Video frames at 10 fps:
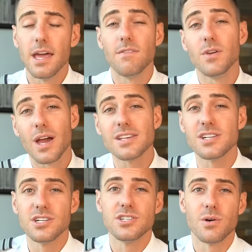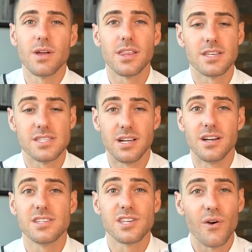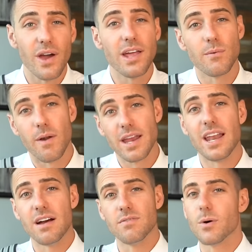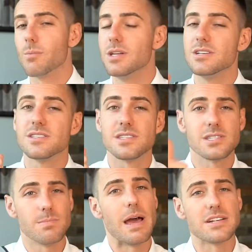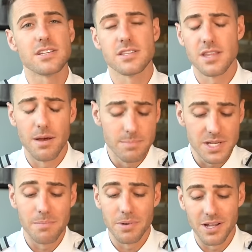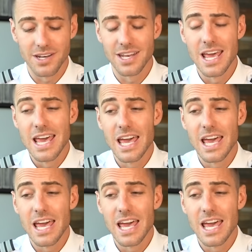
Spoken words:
If you guys are enjoying the series, go ahead right now for me, just smash this thumbs up button,